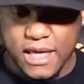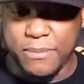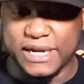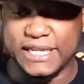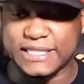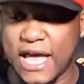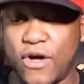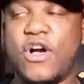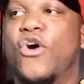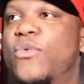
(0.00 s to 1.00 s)
my
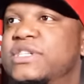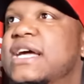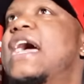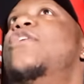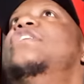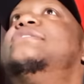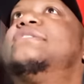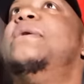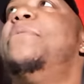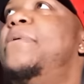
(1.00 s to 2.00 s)
discount code, which I can't, it's
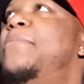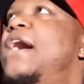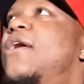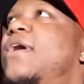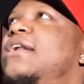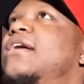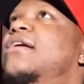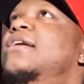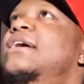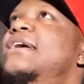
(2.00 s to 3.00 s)
slipping my mind right
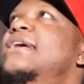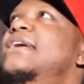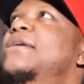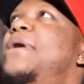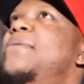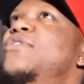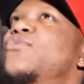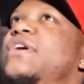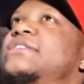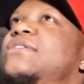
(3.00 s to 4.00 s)
now. It might be
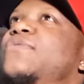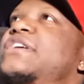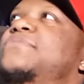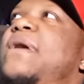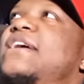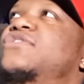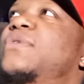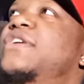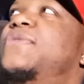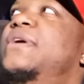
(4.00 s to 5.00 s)
is it Rich Mike
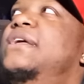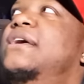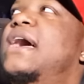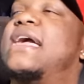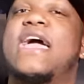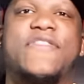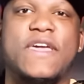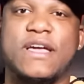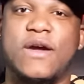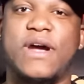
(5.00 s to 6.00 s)
23? I can't
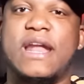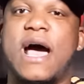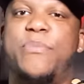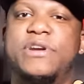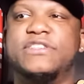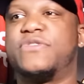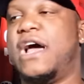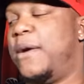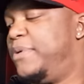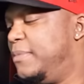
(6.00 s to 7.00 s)
think of it right now. I put the
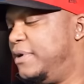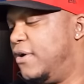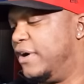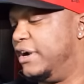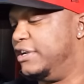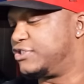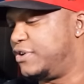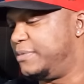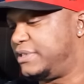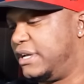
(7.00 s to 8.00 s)
script, I put it below in the
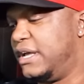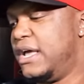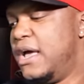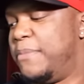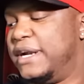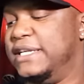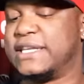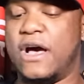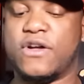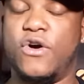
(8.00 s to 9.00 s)
description my
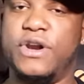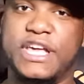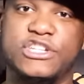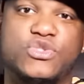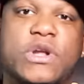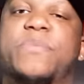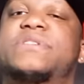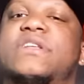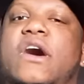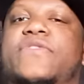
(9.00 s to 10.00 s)
discount code to get you
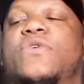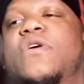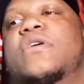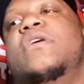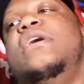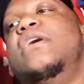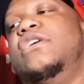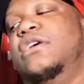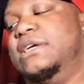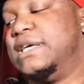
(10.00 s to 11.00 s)
20% off your order,
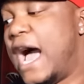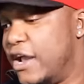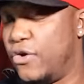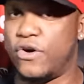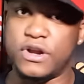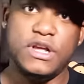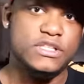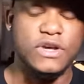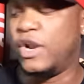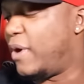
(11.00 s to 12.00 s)
your entire order.
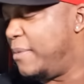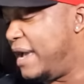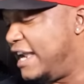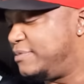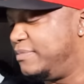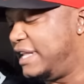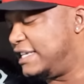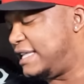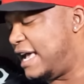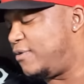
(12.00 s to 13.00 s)
So anyway, man, that's
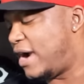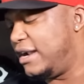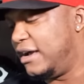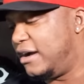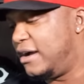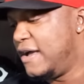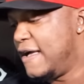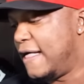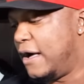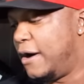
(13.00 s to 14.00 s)
that's that right there.
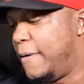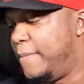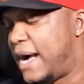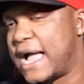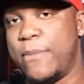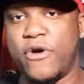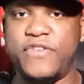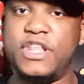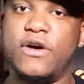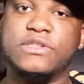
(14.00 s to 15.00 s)
Um, I got more
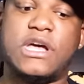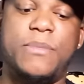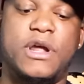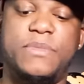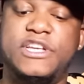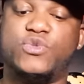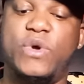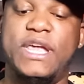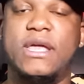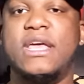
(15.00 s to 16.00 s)
videos coming up this
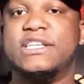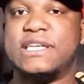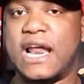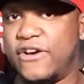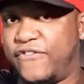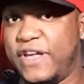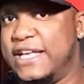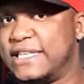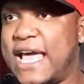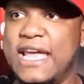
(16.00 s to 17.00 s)
week. Shout out to
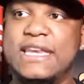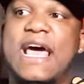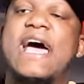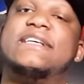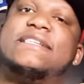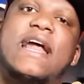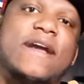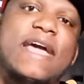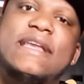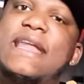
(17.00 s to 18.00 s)
Figgs at 89. Shout
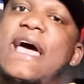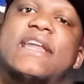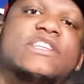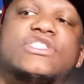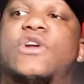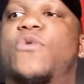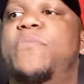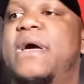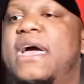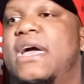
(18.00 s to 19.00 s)
out to 89 in
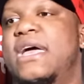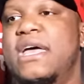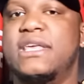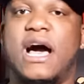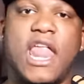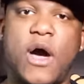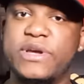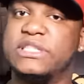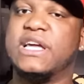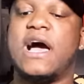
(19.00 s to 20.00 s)
general, man. Y'all
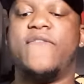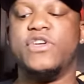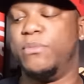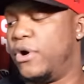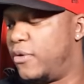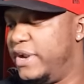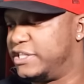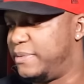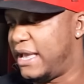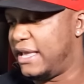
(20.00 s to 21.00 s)
always look out for your boy
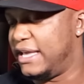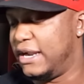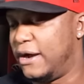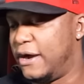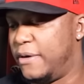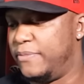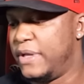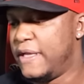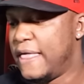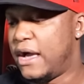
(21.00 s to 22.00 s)
Rich, man. And um,
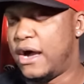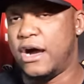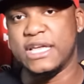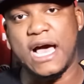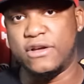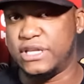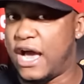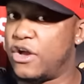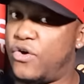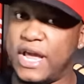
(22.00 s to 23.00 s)
uh, y'all
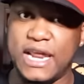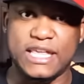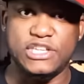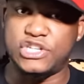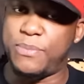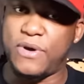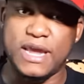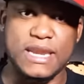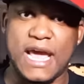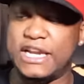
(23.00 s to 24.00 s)
y'all go ahead and jump on
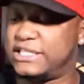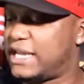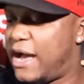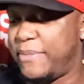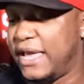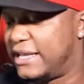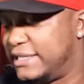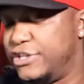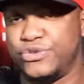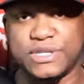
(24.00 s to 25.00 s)
89 and shop, man.
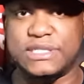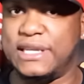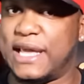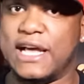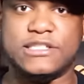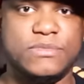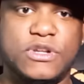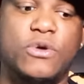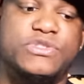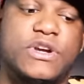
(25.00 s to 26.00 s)
Cause as you can see, they got some
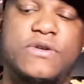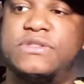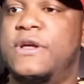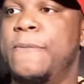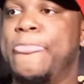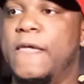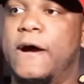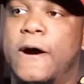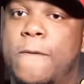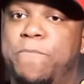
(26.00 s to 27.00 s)
dope shirts.
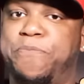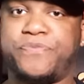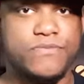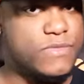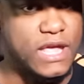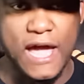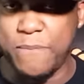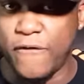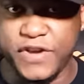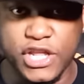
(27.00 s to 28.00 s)
Um, got
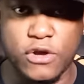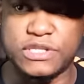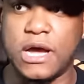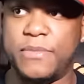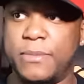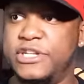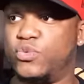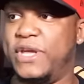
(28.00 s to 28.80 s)
more videos coming up this